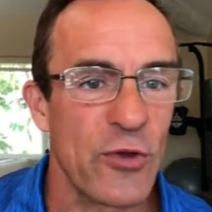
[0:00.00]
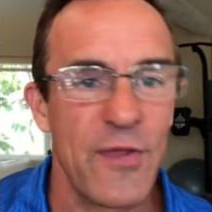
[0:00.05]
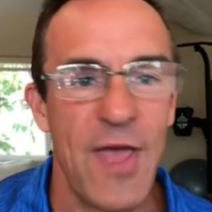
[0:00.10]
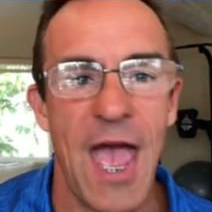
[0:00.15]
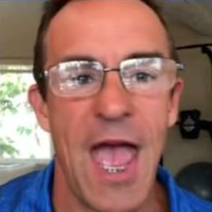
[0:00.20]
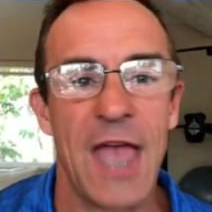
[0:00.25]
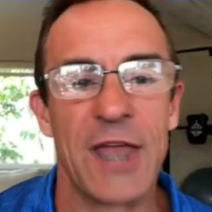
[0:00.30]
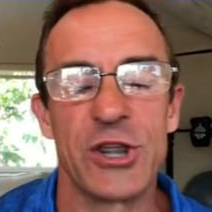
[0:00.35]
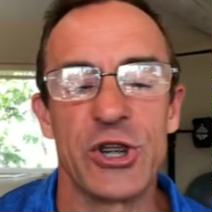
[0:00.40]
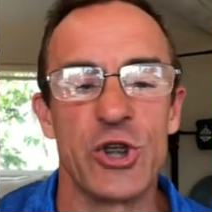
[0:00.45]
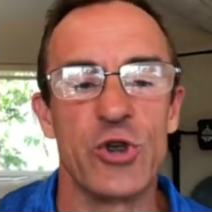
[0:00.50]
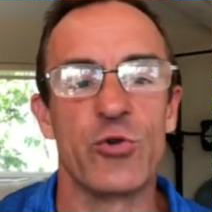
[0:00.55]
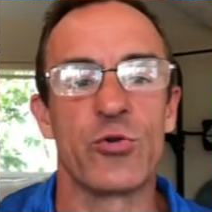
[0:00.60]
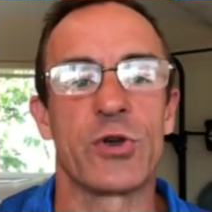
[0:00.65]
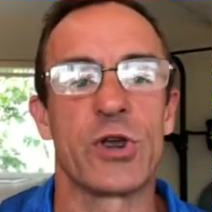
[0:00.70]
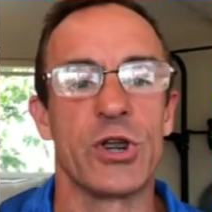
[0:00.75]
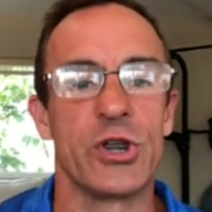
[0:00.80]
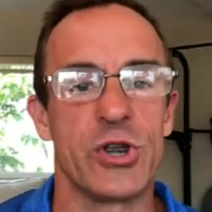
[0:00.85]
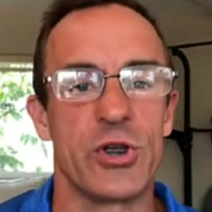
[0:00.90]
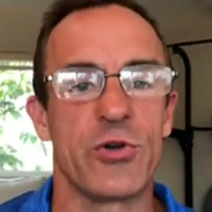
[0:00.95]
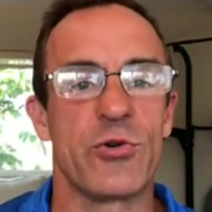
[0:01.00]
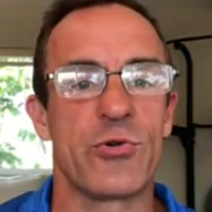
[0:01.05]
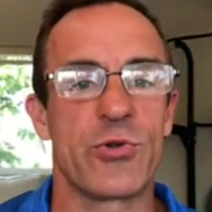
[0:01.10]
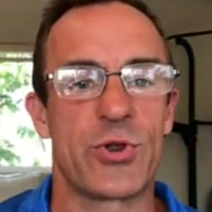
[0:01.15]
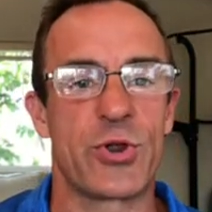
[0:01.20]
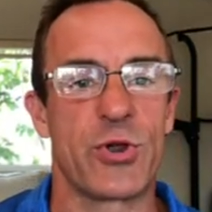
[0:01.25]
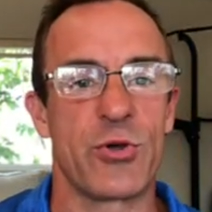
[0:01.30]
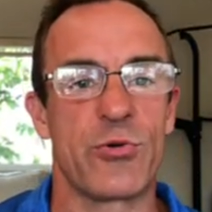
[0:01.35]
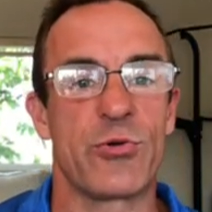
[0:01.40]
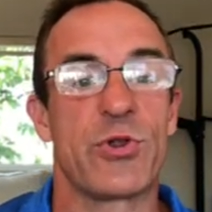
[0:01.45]
that you can
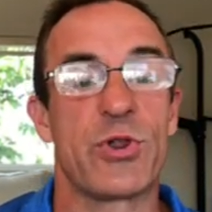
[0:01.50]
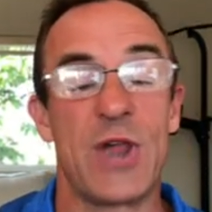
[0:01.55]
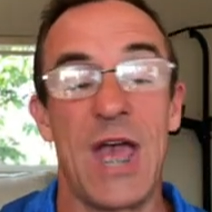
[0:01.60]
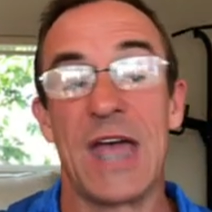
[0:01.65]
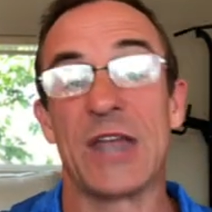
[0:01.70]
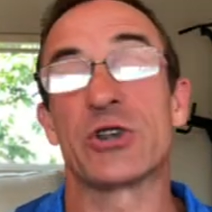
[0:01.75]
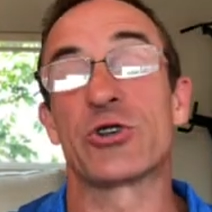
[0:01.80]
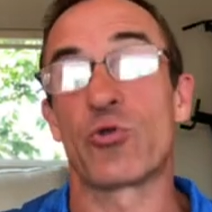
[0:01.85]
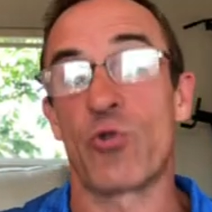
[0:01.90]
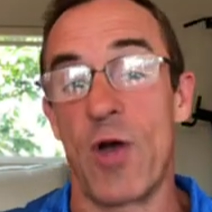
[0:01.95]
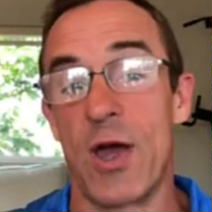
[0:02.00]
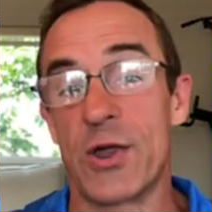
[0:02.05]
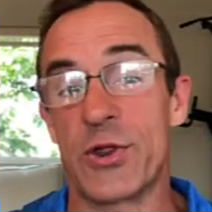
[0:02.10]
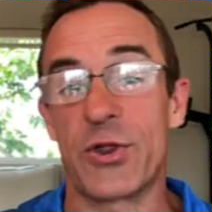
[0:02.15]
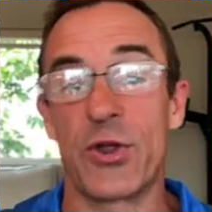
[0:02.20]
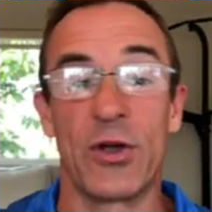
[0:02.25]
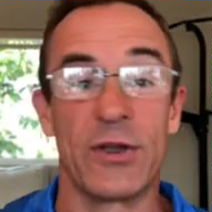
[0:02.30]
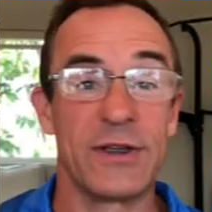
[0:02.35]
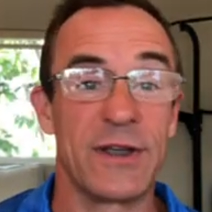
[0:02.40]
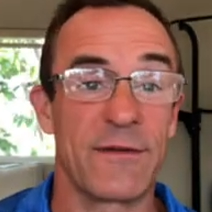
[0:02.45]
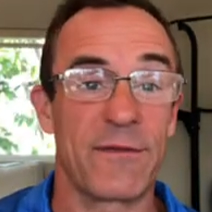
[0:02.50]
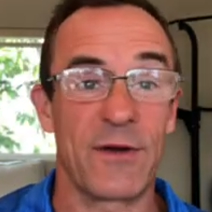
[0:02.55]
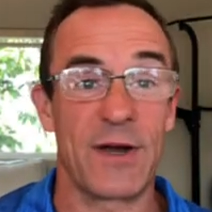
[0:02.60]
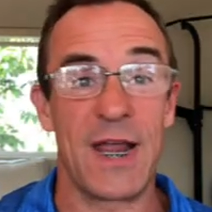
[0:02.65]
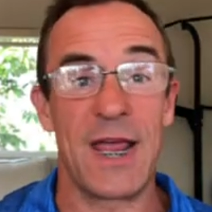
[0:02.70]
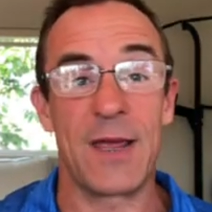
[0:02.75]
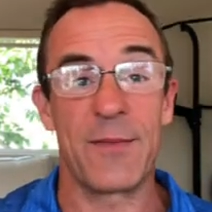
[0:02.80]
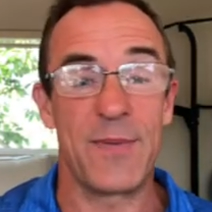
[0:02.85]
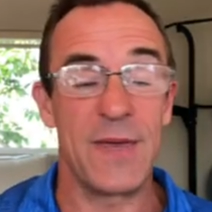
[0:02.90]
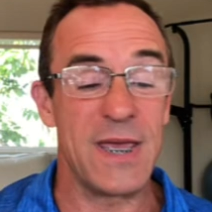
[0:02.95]
use to set trust on different
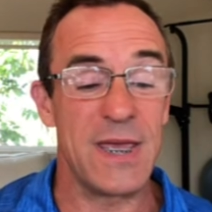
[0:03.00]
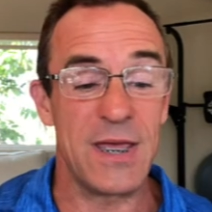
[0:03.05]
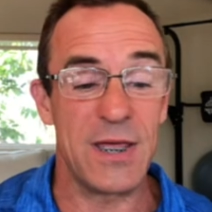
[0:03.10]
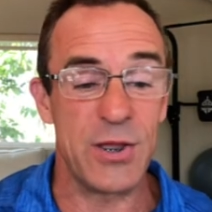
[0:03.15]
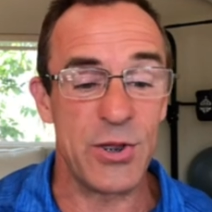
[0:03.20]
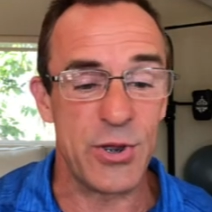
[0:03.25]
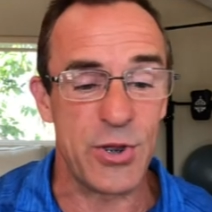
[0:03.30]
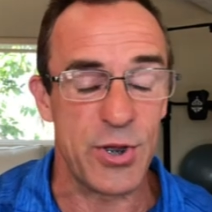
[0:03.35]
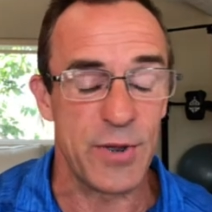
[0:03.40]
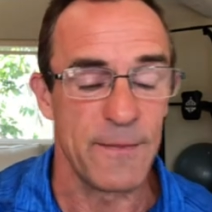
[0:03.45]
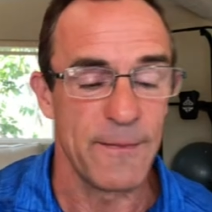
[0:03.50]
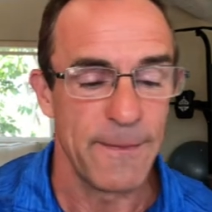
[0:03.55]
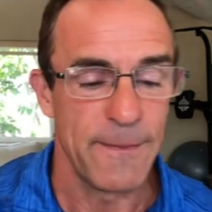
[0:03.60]
APs.